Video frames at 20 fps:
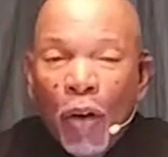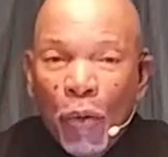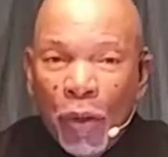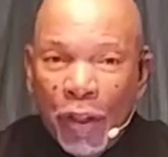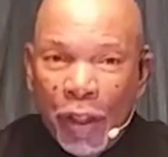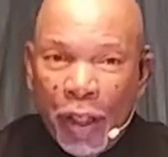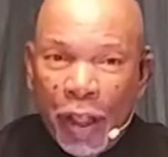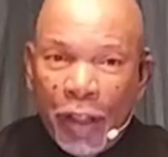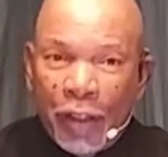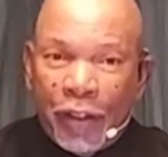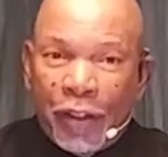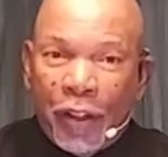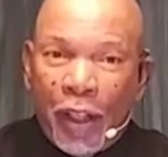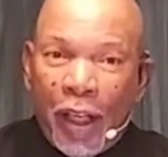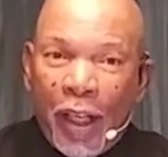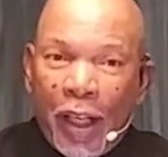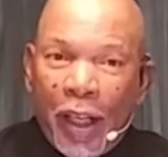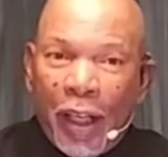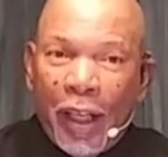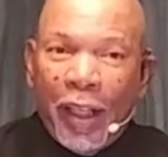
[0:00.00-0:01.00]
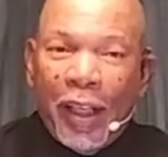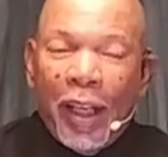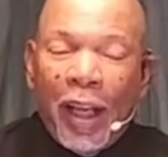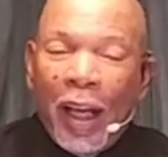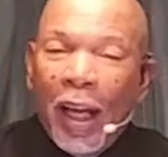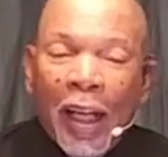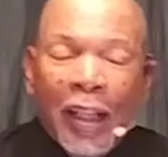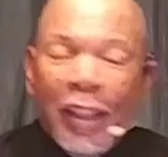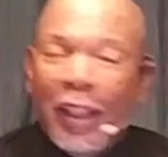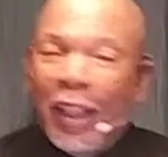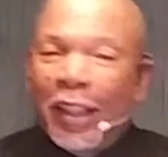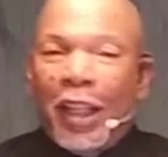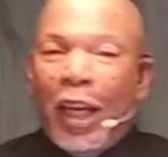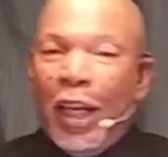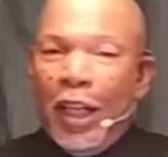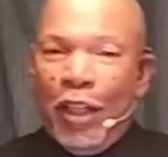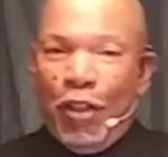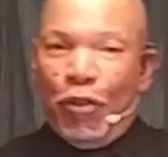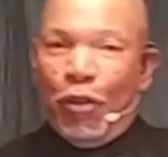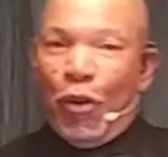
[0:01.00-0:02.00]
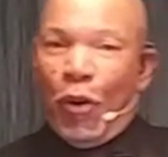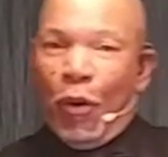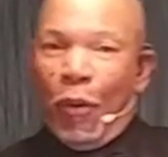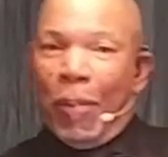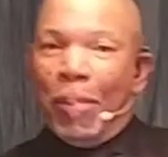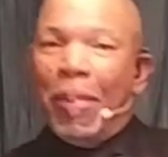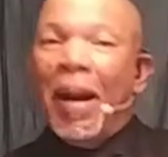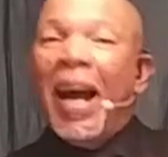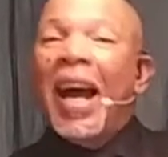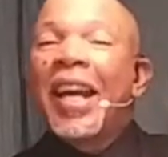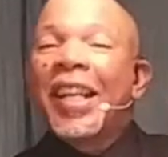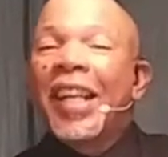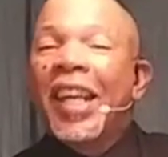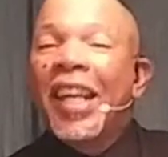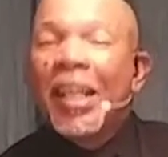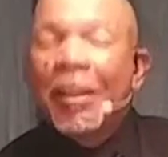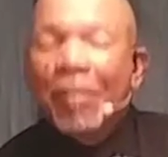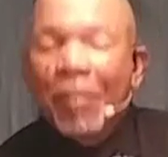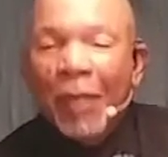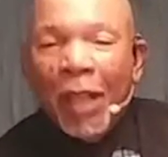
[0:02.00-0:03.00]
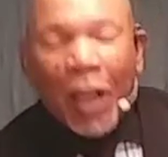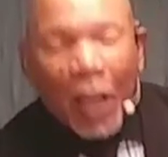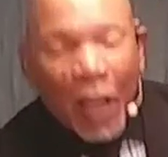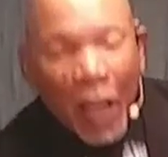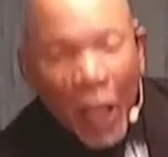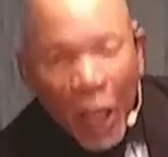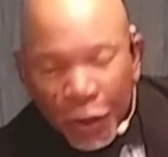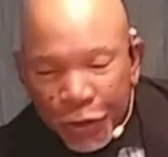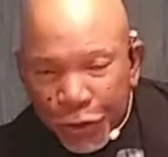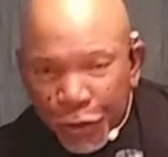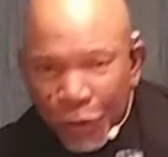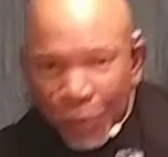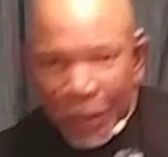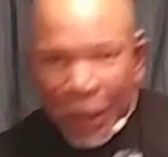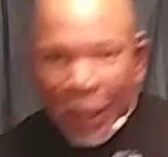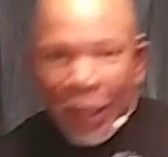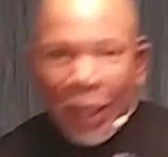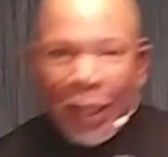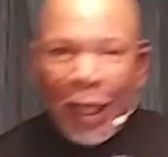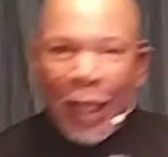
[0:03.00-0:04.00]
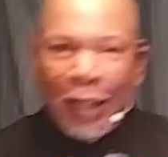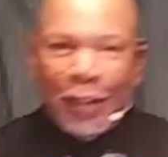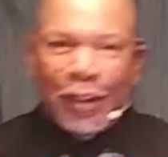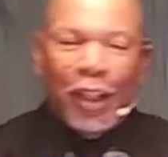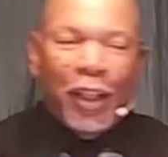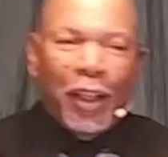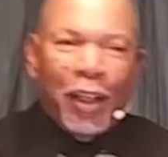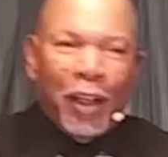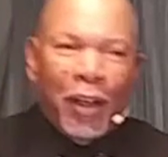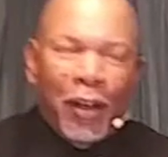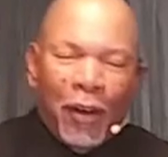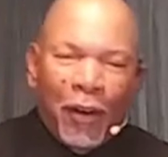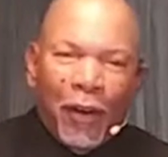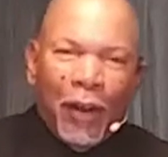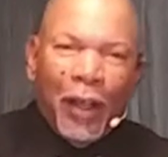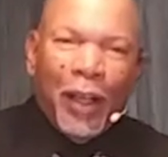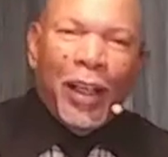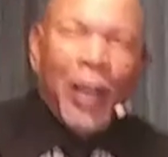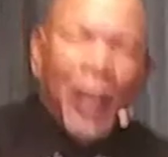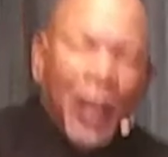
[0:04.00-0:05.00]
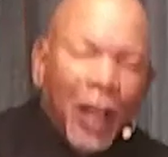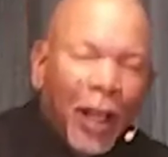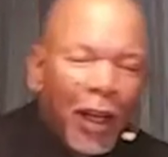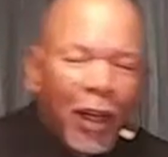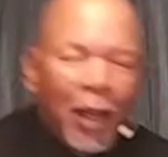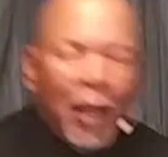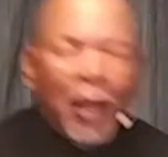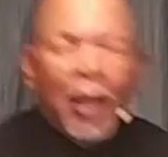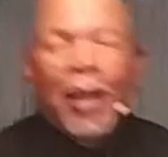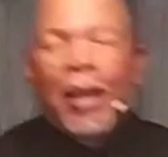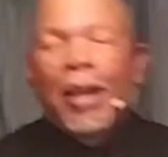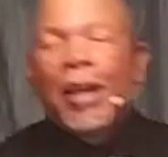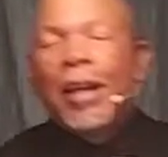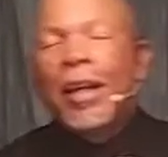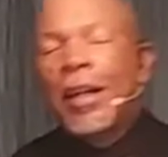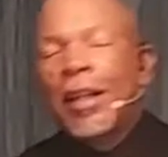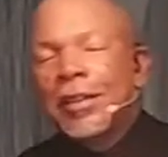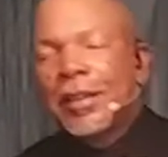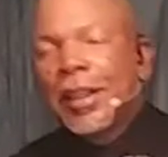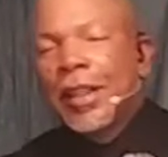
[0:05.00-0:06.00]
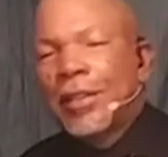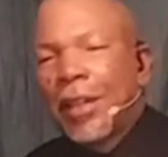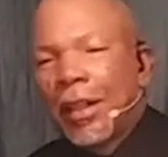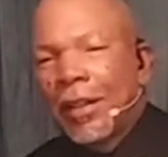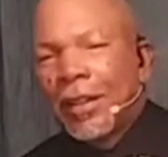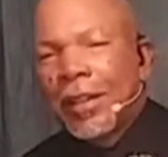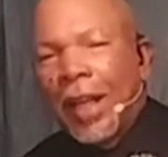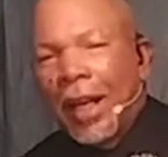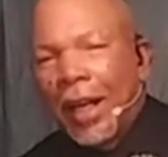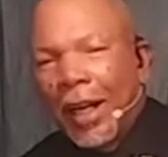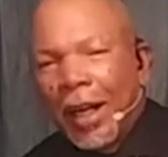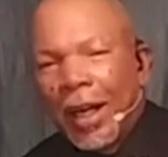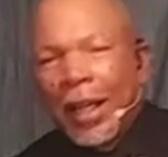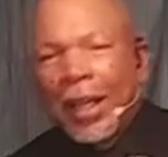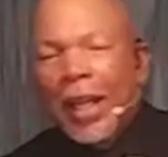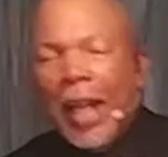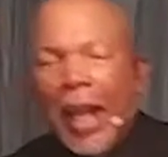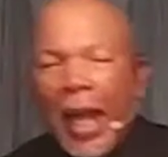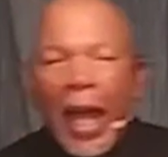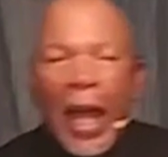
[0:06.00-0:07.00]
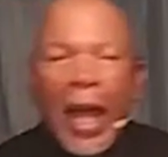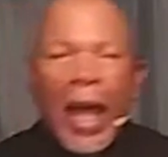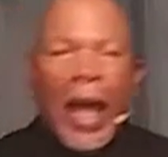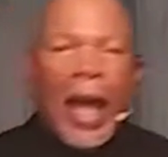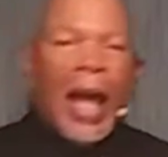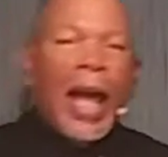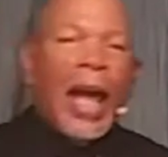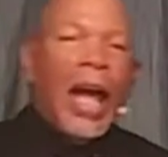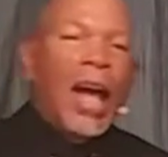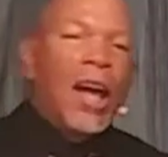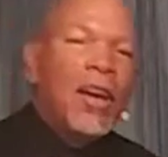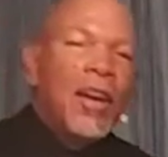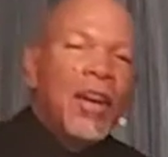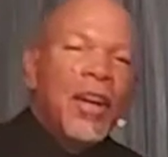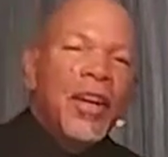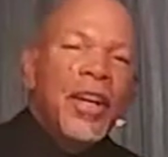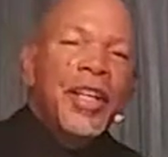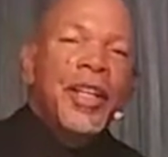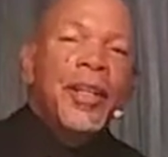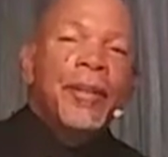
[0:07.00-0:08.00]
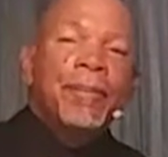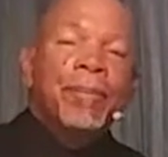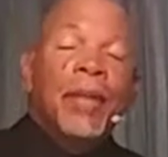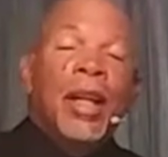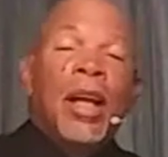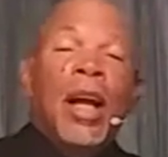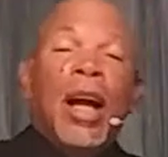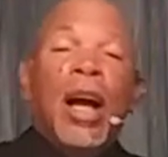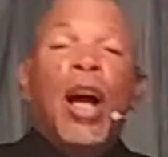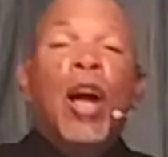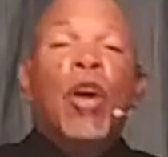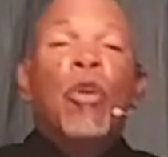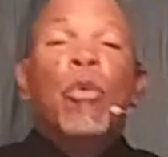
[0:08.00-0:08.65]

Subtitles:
when they said, there can't nobody do me like the Lord. Oh, saints of God. I heard them